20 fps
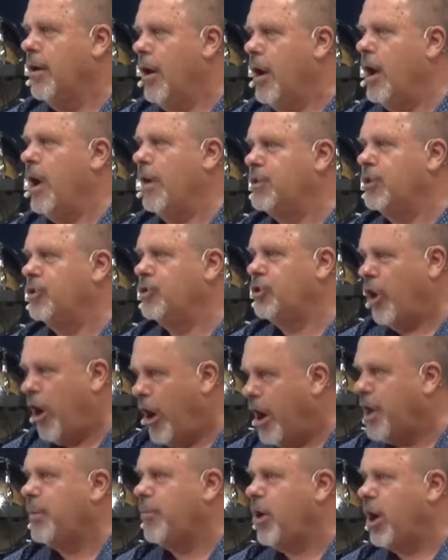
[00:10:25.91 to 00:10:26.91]
I have to
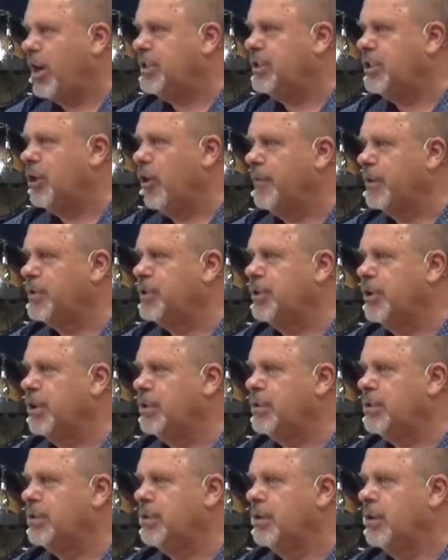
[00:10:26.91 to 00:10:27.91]
die to my
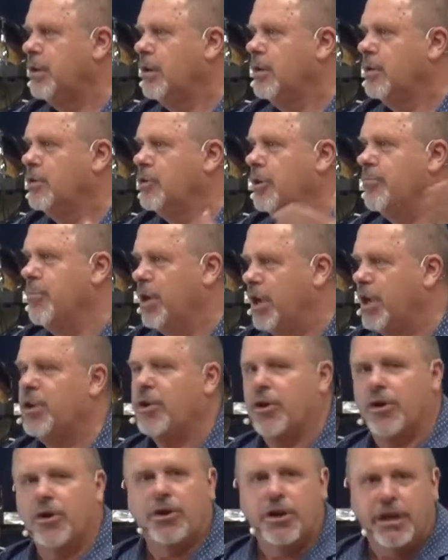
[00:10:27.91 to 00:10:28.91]
selfishness to meet
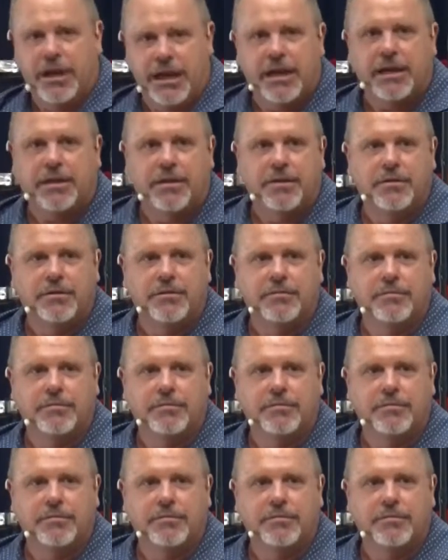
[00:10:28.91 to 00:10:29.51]
her need.